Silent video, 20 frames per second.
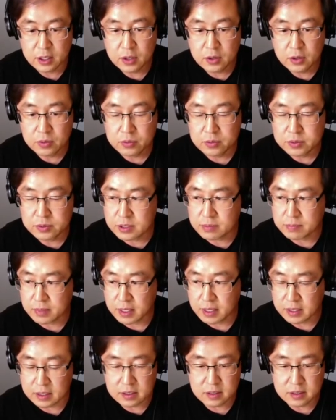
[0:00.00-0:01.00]
who is the
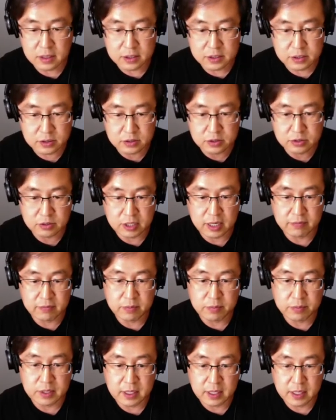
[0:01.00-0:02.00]
main intellectual driver
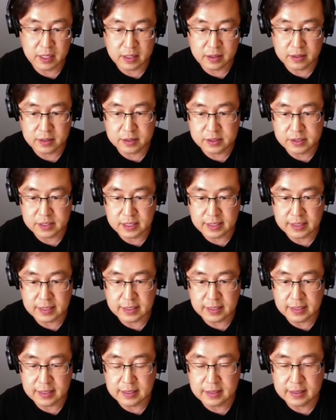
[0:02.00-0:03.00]
behind this
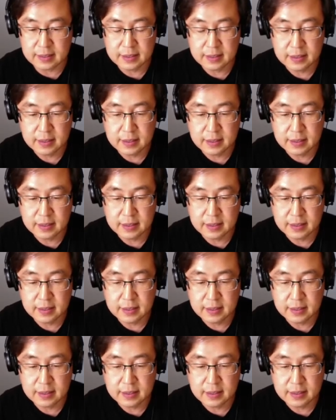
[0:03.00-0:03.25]
idea.